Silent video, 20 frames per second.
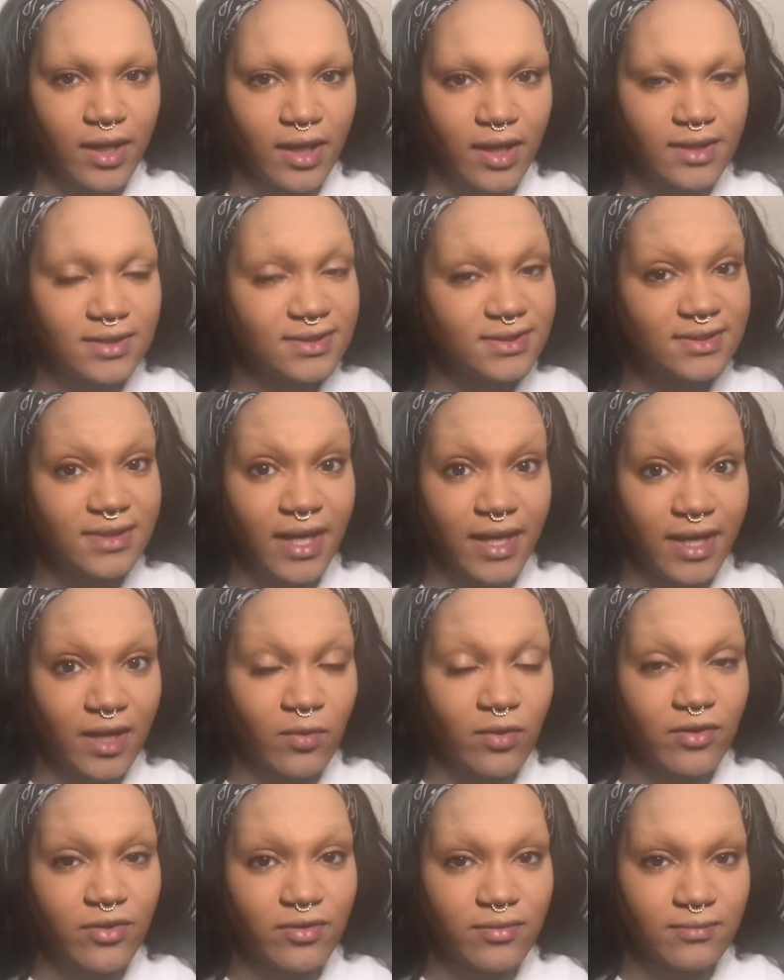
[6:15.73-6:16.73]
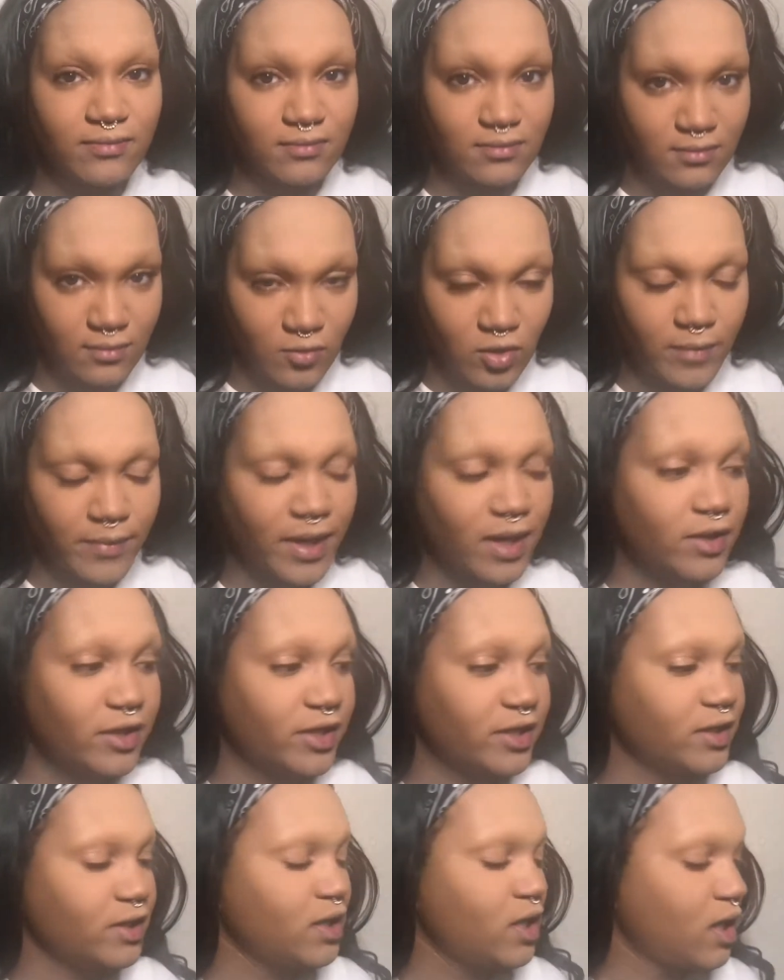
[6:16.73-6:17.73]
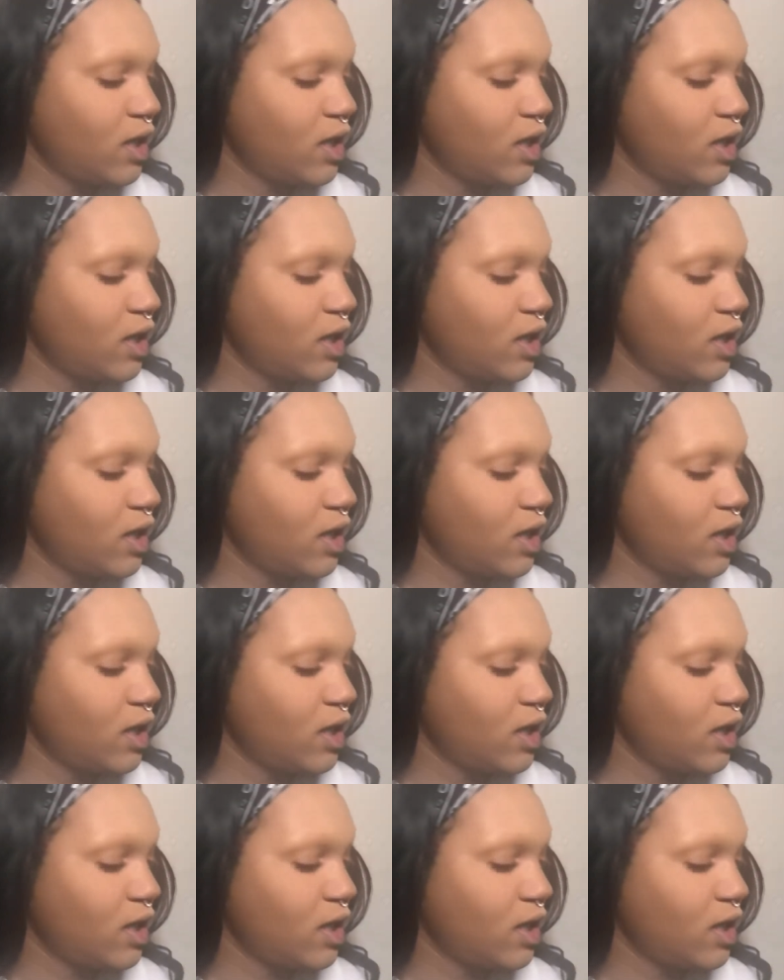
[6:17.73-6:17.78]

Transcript: and set it with more powder.